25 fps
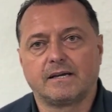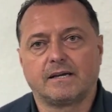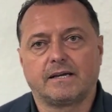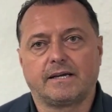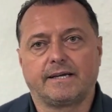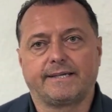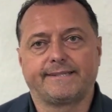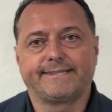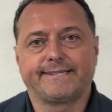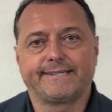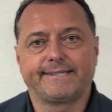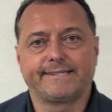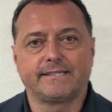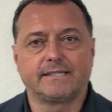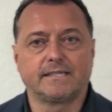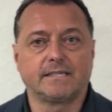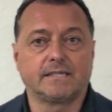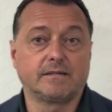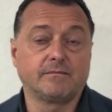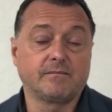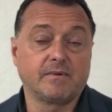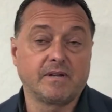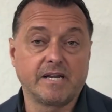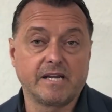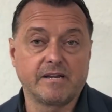and then
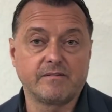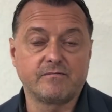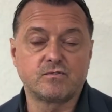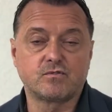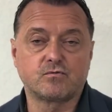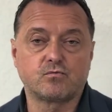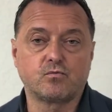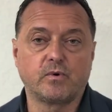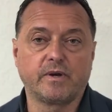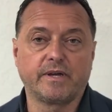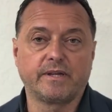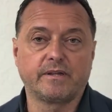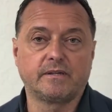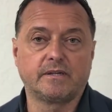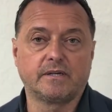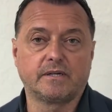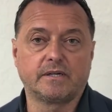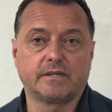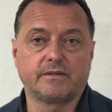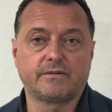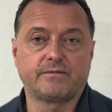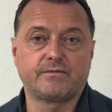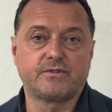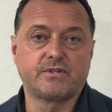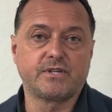leaves with
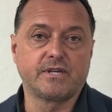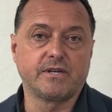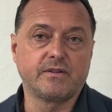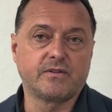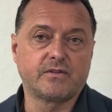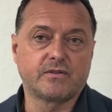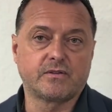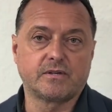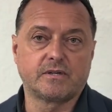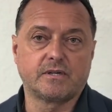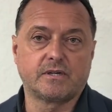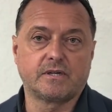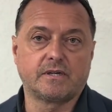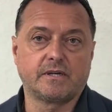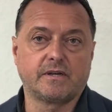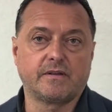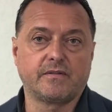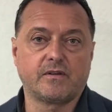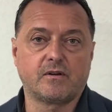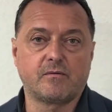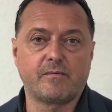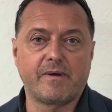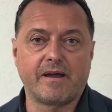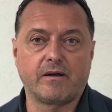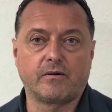the teeth in
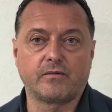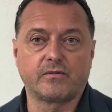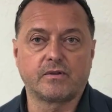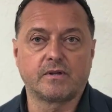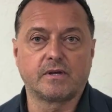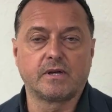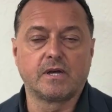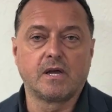their mouth.